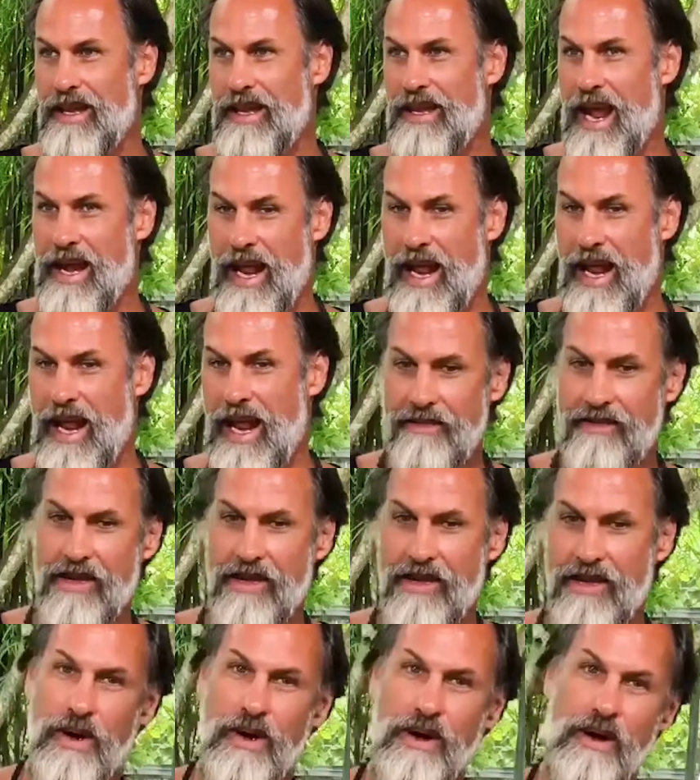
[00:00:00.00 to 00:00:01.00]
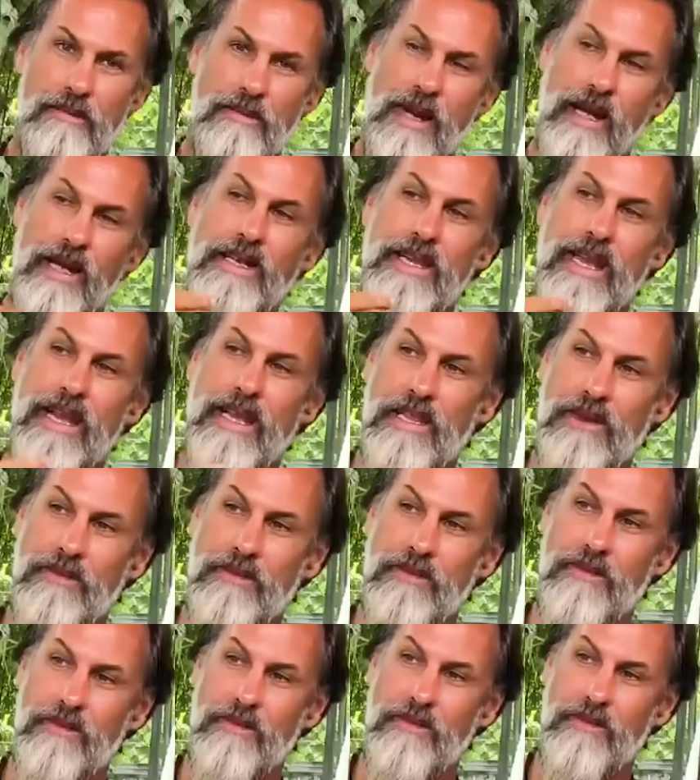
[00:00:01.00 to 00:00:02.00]
And having it part of my daily
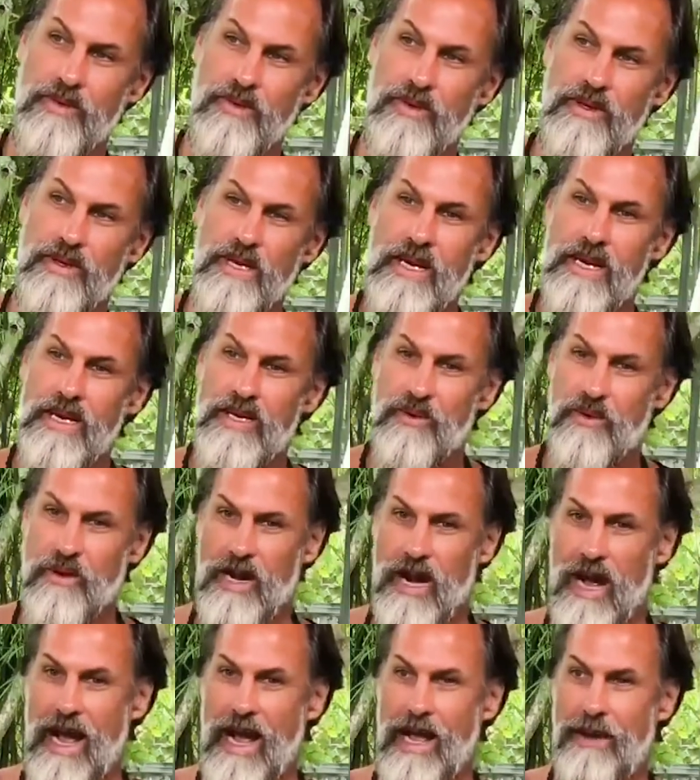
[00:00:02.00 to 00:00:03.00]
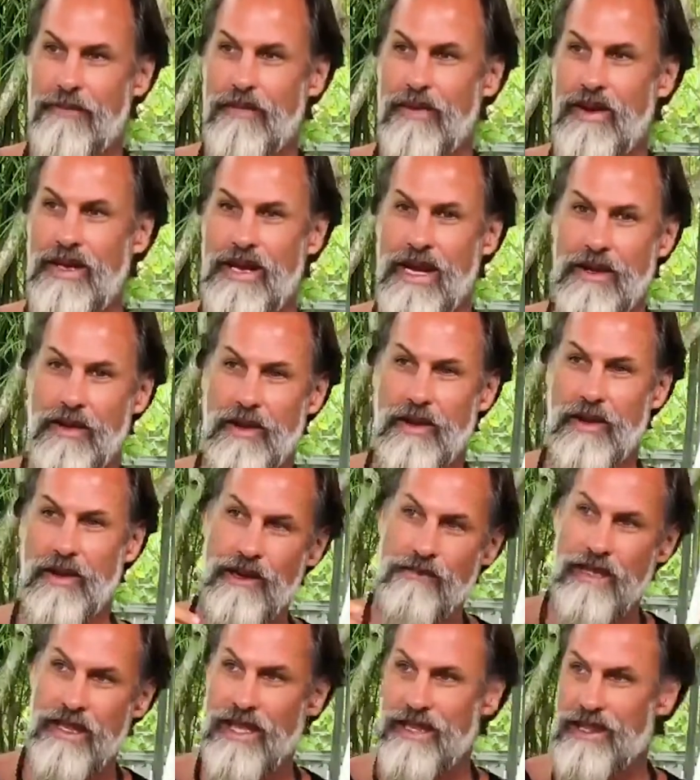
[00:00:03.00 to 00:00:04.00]
ritual to where I'm not only
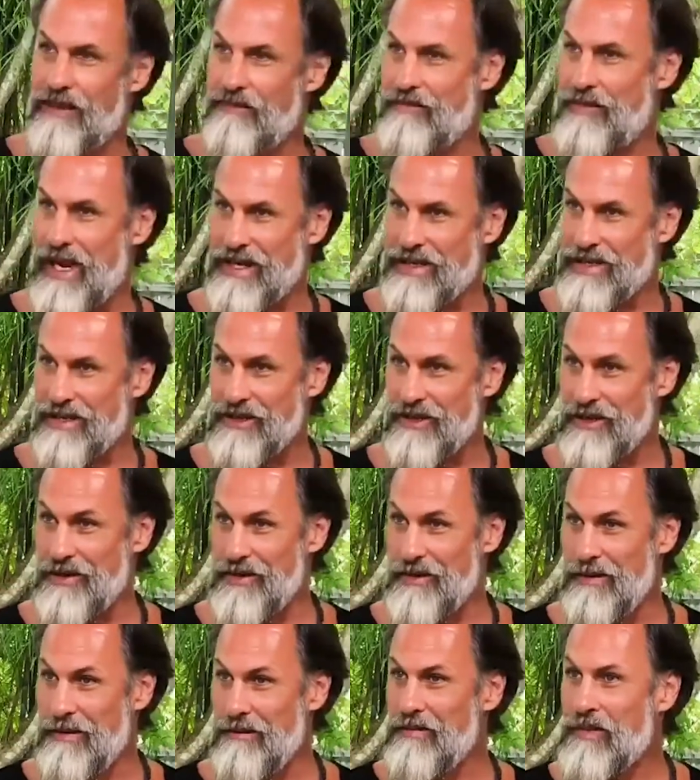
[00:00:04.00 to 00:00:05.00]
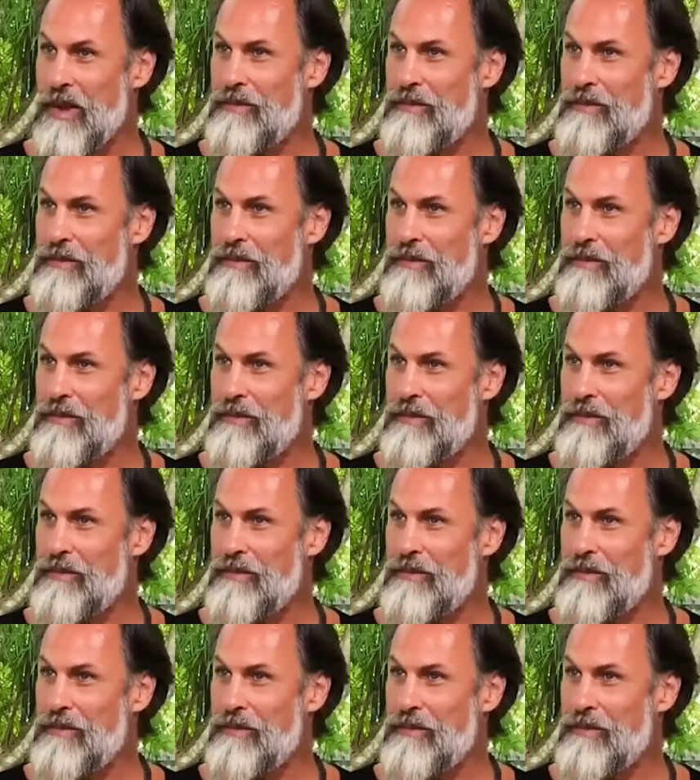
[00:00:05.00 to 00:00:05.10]
giving the love back to you,